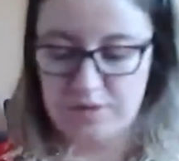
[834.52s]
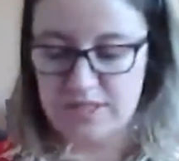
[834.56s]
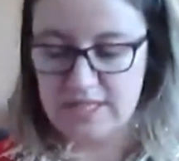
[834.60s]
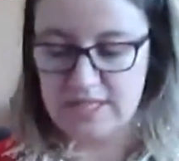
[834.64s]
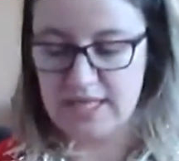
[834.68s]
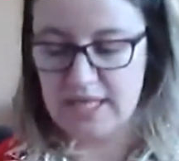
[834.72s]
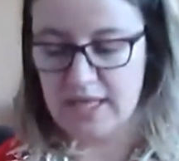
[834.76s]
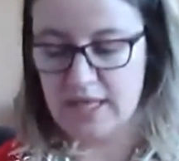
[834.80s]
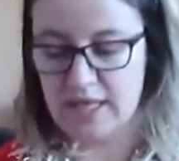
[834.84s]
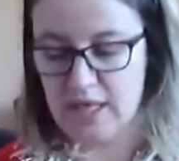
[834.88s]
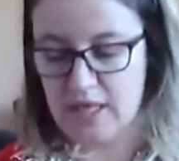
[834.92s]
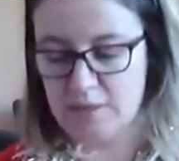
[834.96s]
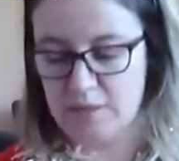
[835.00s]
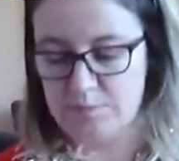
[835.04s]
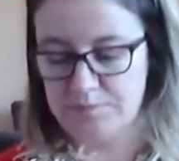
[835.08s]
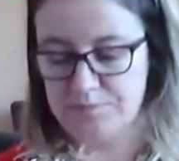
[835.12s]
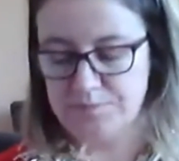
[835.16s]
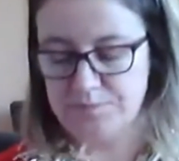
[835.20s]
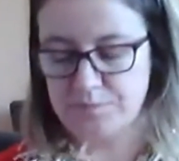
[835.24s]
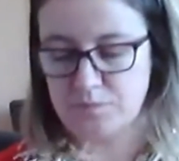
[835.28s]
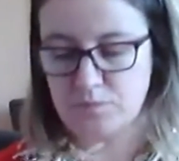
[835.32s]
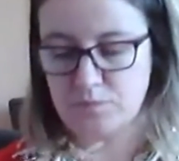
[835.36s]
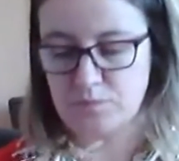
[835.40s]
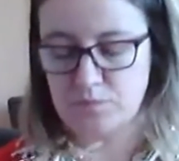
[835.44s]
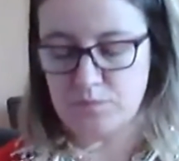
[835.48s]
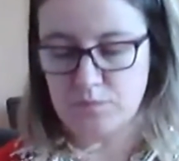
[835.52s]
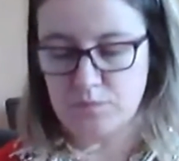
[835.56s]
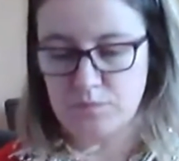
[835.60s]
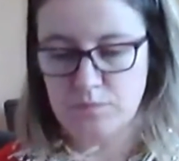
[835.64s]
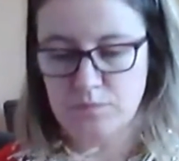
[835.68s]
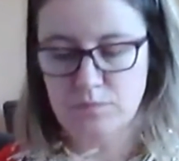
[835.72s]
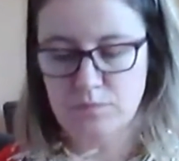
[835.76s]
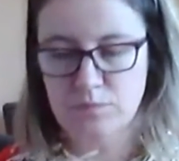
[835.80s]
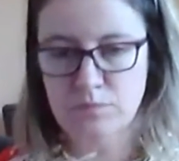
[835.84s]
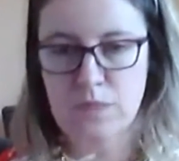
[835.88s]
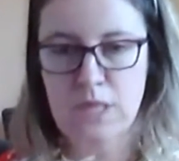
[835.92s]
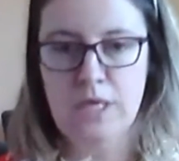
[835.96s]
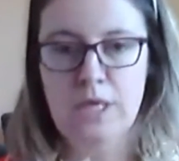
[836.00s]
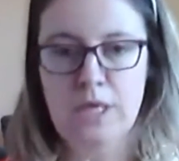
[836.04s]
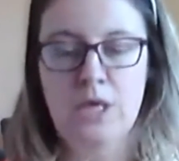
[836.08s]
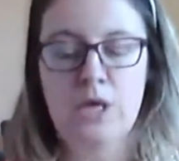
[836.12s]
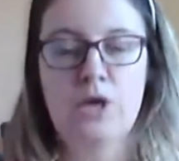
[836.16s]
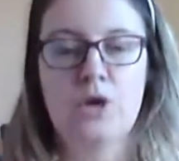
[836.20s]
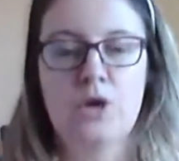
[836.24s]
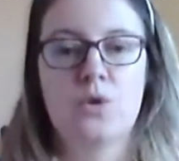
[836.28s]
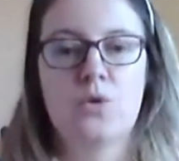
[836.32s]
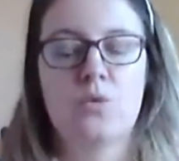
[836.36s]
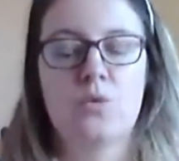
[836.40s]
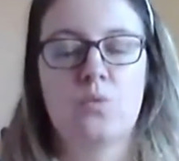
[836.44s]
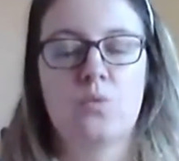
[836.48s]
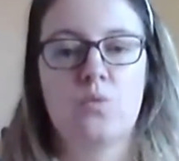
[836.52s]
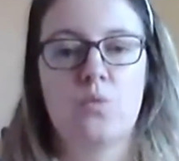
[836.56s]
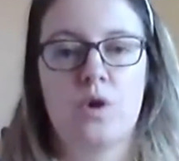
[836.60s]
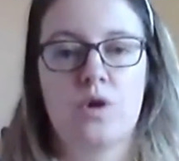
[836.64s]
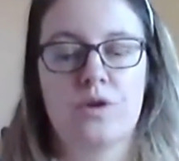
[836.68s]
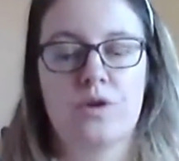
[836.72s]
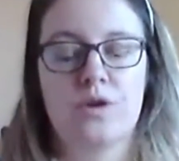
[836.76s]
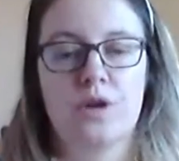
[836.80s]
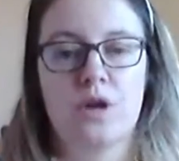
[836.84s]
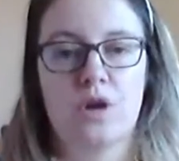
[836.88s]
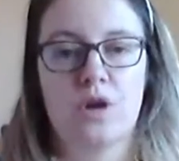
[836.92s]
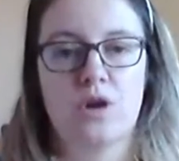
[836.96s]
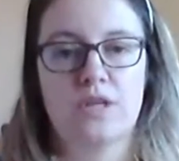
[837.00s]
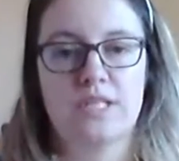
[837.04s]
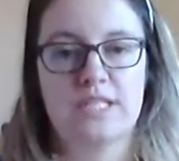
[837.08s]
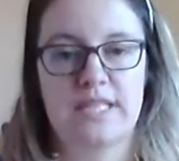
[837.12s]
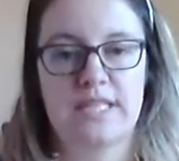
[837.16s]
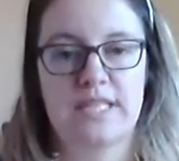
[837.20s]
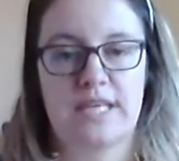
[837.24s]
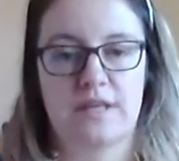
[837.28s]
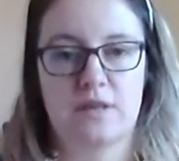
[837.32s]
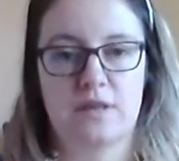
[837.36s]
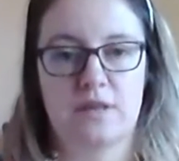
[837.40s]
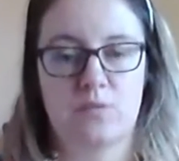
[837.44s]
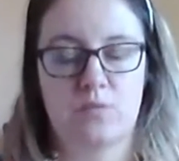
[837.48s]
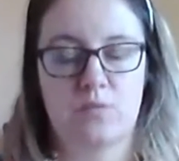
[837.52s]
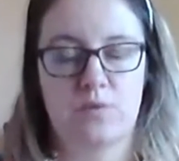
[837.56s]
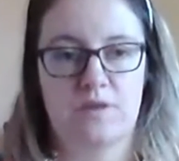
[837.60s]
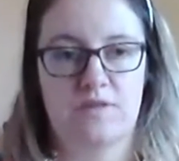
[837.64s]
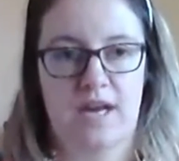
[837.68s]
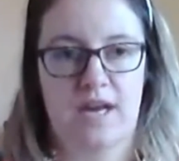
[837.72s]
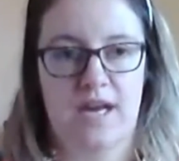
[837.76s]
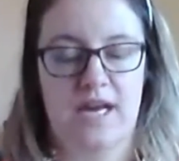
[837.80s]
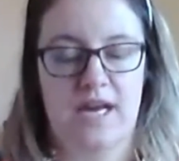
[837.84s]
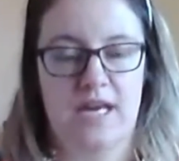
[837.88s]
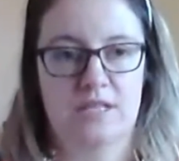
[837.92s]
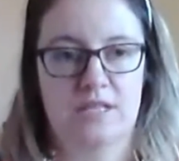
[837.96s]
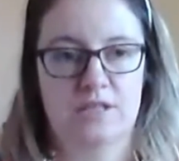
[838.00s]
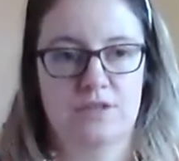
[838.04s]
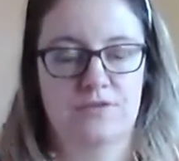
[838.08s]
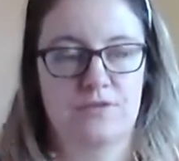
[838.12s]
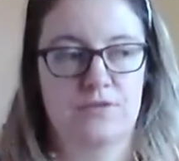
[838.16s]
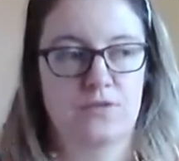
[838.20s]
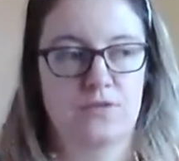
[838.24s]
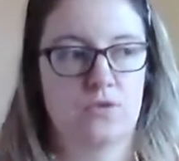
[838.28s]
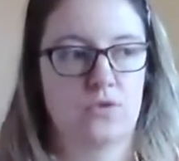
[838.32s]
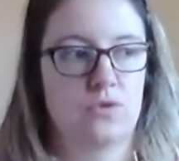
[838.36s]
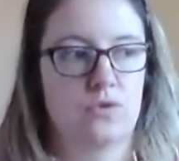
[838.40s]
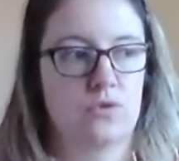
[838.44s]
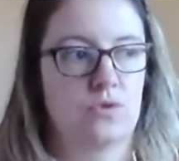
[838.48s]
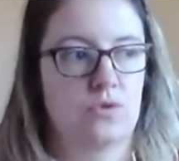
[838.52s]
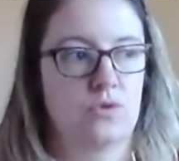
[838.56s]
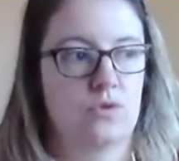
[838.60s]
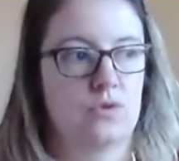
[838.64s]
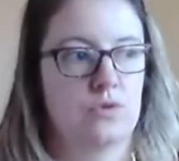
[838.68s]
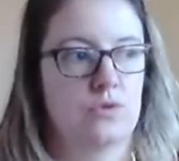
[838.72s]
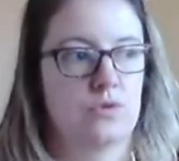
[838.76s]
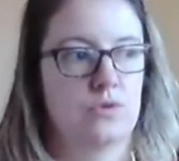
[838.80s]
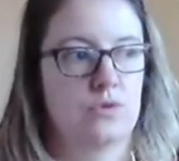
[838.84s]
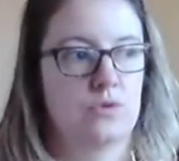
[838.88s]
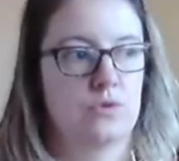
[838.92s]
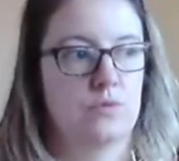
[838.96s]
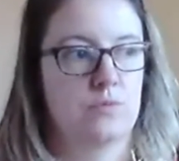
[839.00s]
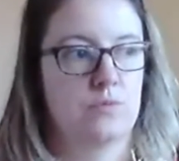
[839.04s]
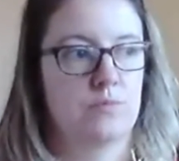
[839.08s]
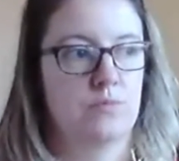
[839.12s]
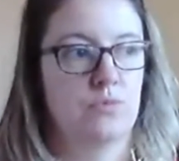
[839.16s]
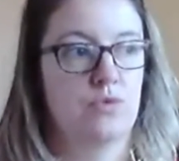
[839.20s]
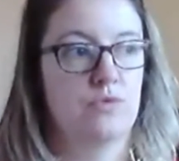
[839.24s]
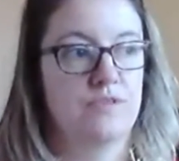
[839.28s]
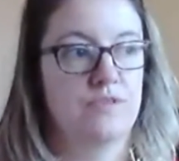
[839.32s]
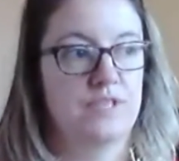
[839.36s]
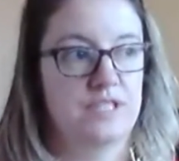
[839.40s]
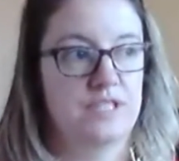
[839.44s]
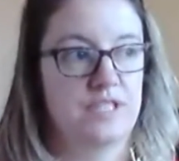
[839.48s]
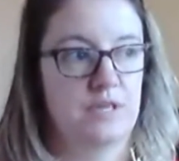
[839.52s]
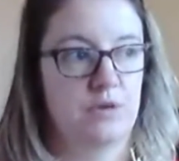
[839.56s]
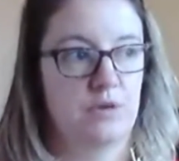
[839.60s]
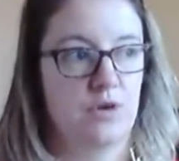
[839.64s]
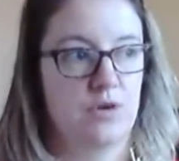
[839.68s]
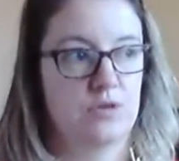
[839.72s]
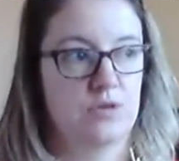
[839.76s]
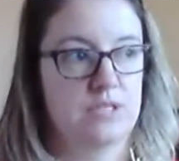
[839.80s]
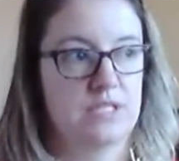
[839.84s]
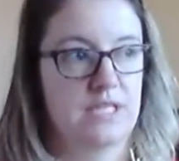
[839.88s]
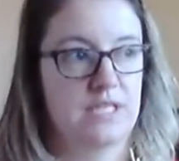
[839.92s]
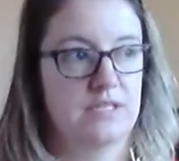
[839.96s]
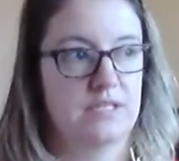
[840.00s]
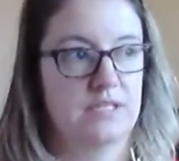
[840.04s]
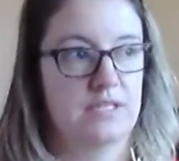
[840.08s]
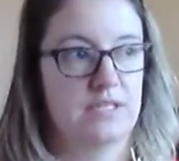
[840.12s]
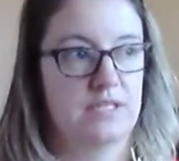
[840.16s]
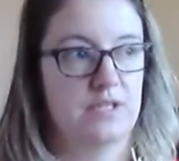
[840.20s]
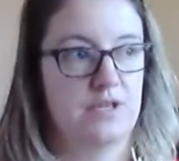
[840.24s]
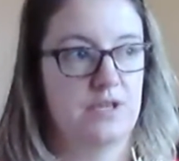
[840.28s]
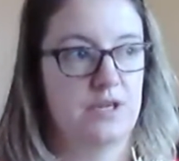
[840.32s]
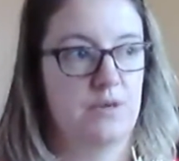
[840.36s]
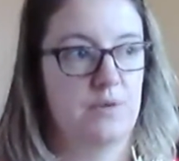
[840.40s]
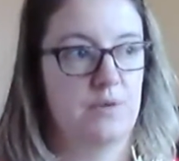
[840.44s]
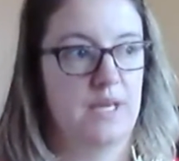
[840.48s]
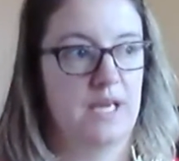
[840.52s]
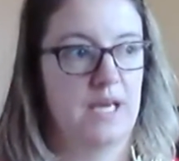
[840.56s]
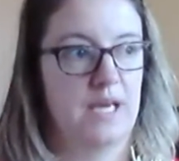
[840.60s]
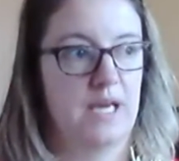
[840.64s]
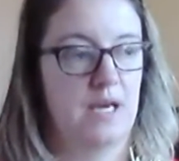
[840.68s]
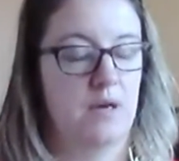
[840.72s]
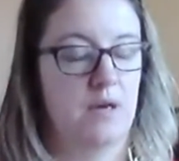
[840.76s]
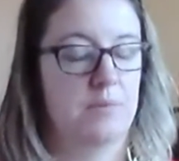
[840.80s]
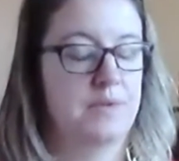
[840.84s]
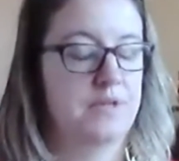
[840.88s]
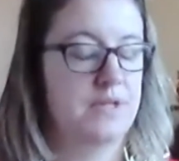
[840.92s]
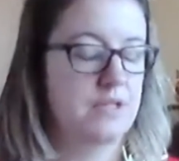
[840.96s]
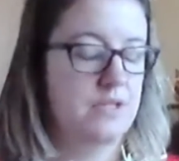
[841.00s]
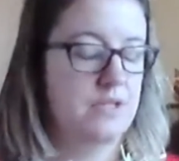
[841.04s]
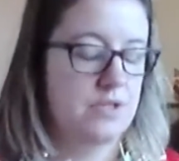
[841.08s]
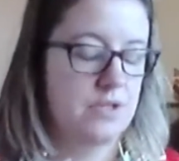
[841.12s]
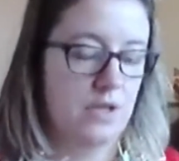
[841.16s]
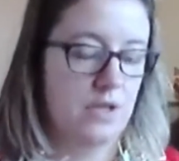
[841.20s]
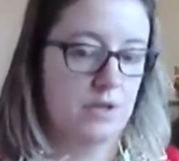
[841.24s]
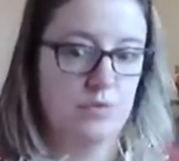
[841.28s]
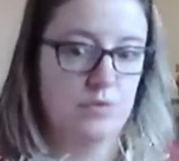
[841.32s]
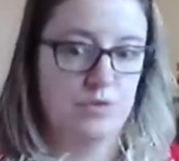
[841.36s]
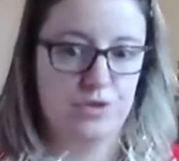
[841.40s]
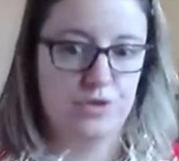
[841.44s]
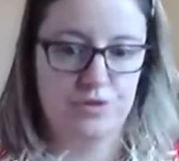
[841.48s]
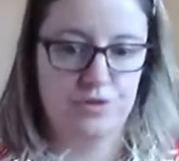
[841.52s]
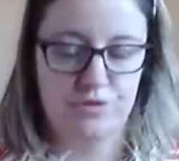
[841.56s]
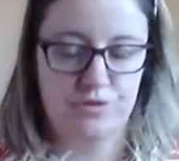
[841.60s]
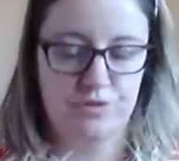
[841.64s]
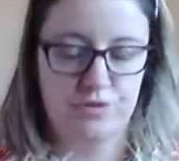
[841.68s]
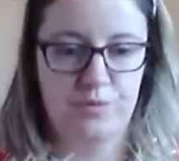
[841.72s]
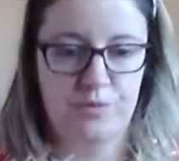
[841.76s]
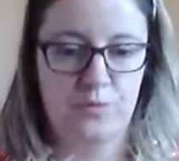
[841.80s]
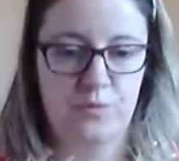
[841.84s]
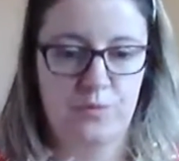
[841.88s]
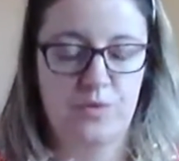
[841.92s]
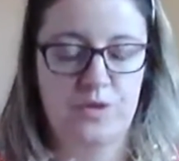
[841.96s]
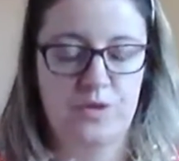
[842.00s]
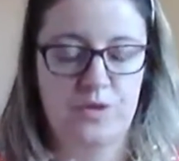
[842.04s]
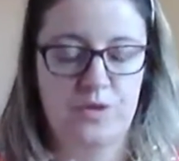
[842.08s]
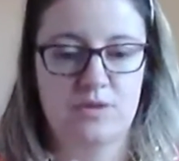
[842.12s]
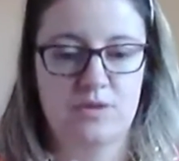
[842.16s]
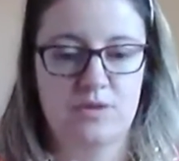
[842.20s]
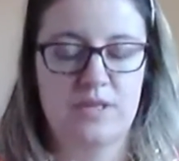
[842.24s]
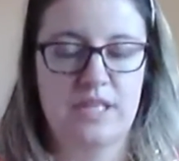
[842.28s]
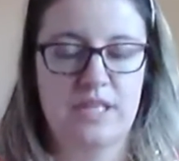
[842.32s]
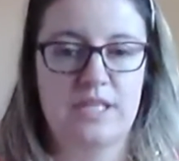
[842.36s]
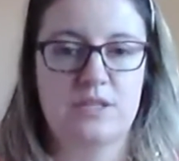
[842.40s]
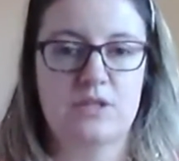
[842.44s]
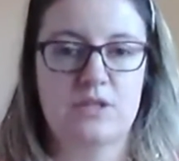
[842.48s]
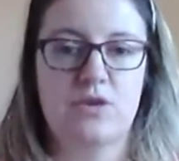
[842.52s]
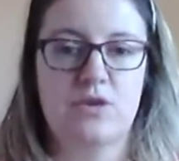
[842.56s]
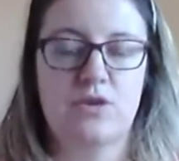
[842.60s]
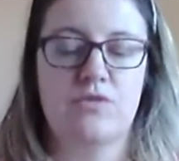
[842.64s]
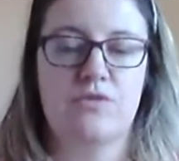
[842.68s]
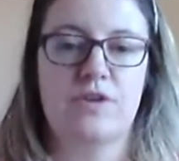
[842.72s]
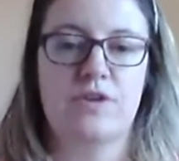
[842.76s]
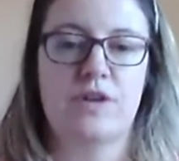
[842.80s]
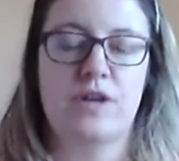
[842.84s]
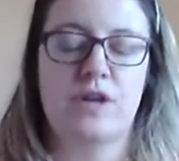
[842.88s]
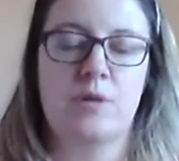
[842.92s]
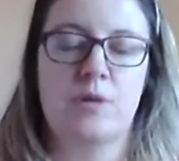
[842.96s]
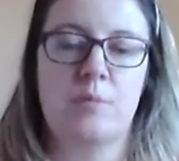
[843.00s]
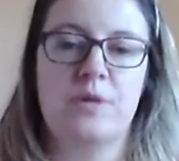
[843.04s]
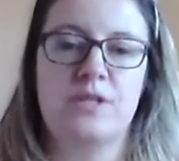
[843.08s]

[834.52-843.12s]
thinking one idea that we've had for more video content in the new year. I mean, there's so much stuff we still need to cover, and I'll be